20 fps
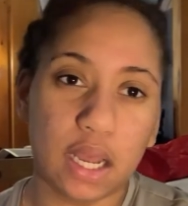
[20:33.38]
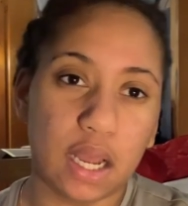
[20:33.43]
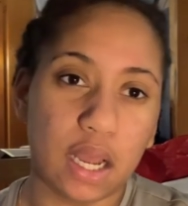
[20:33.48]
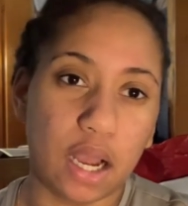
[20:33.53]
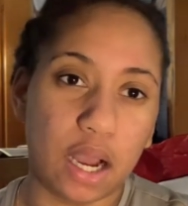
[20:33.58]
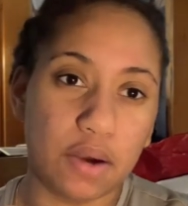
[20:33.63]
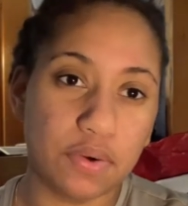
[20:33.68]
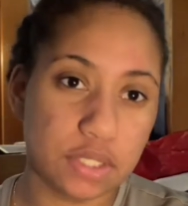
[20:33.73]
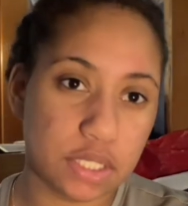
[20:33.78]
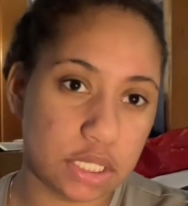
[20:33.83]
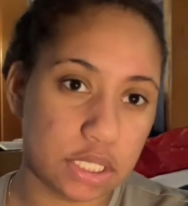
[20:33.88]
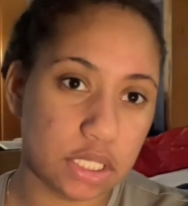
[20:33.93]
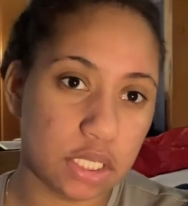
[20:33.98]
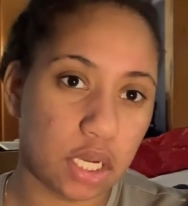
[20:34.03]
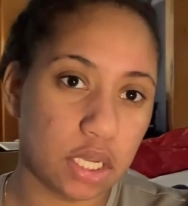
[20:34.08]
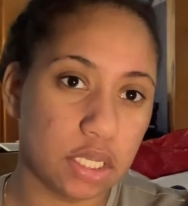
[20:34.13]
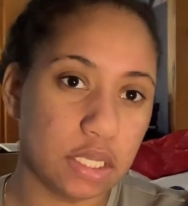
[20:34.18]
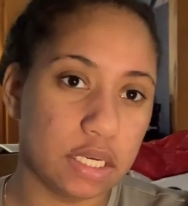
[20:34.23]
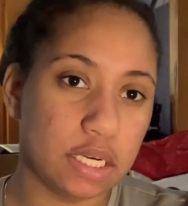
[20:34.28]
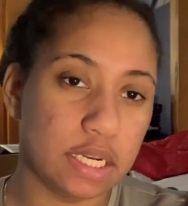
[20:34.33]
I will see
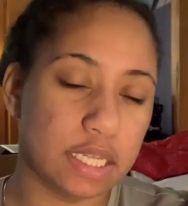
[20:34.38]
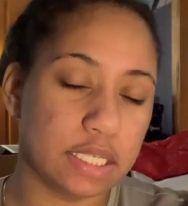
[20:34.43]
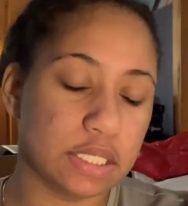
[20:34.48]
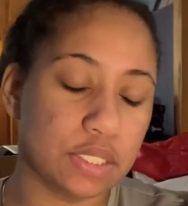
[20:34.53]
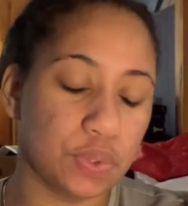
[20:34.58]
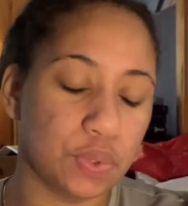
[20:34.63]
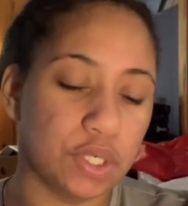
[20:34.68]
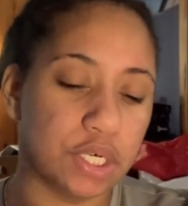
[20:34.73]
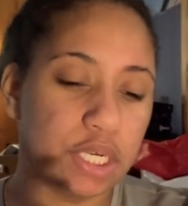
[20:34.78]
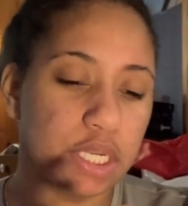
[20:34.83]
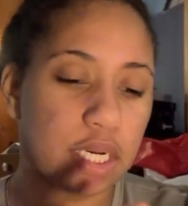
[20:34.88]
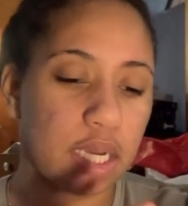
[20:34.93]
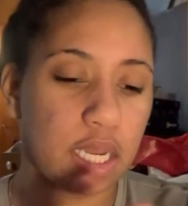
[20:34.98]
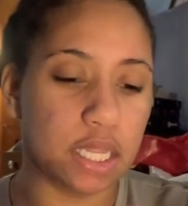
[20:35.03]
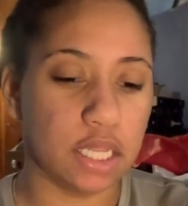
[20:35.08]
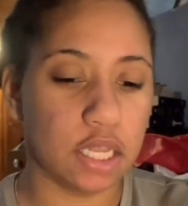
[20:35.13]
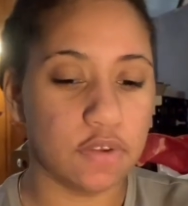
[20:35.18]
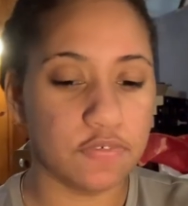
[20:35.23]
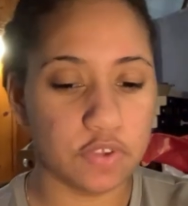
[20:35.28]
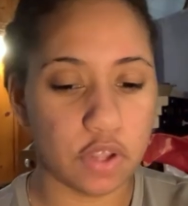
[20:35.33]
y'all in the next one. I
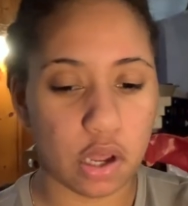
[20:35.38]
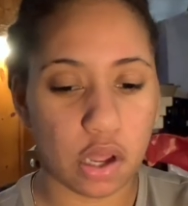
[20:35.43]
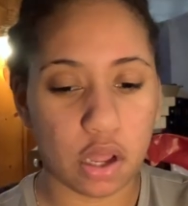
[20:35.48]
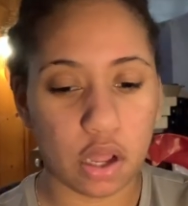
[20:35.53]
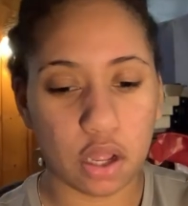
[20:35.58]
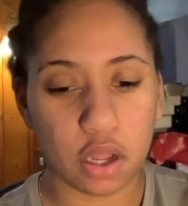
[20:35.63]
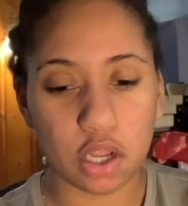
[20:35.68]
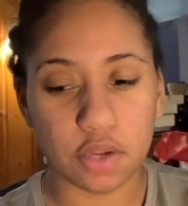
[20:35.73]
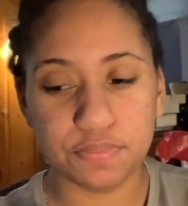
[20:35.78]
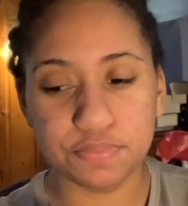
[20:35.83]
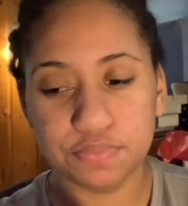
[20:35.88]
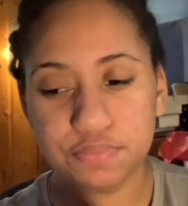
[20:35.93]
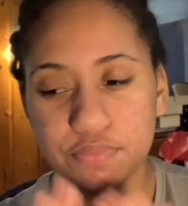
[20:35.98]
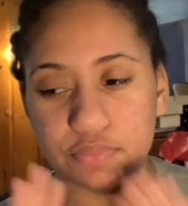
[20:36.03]
love y'all.